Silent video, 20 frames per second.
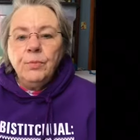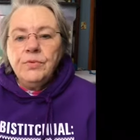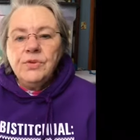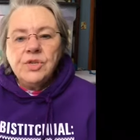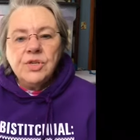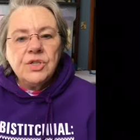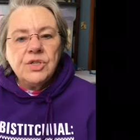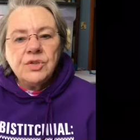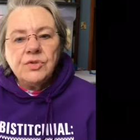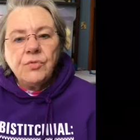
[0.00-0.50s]

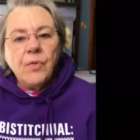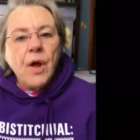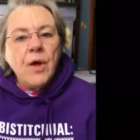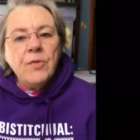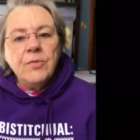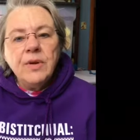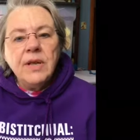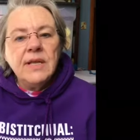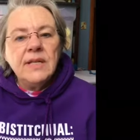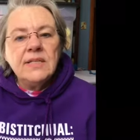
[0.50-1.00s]
just
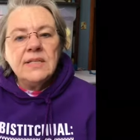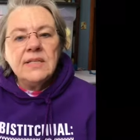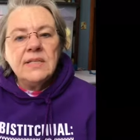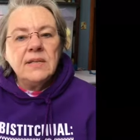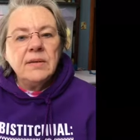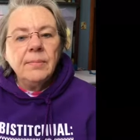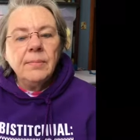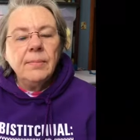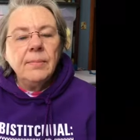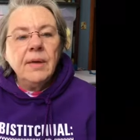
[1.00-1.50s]
thrown in
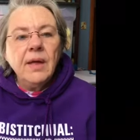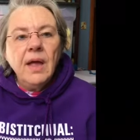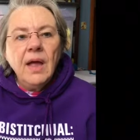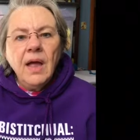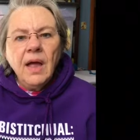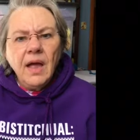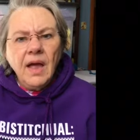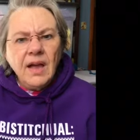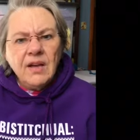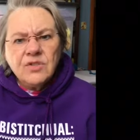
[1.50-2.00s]
some
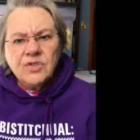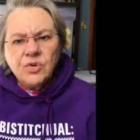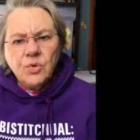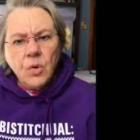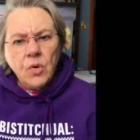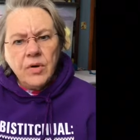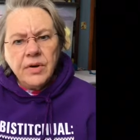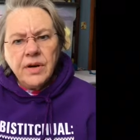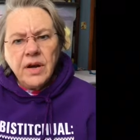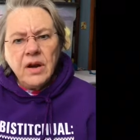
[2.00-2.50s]

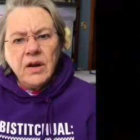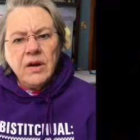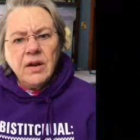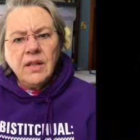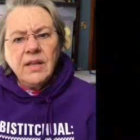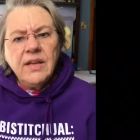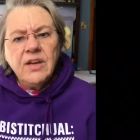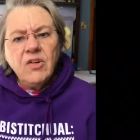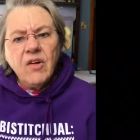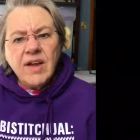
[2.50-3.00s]

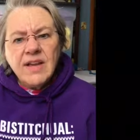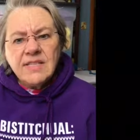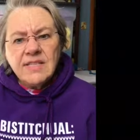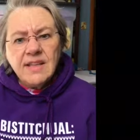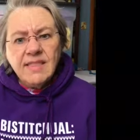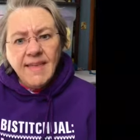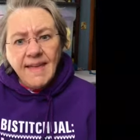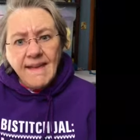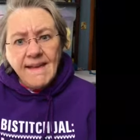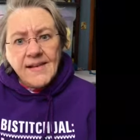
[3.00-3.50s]
extraordinarily
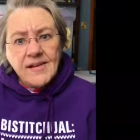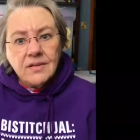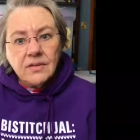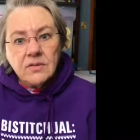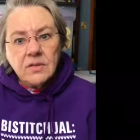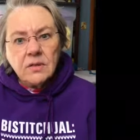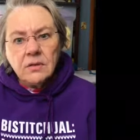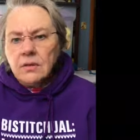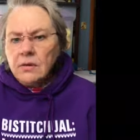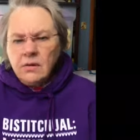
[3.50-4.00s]
crazy
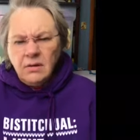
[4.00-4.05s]
things.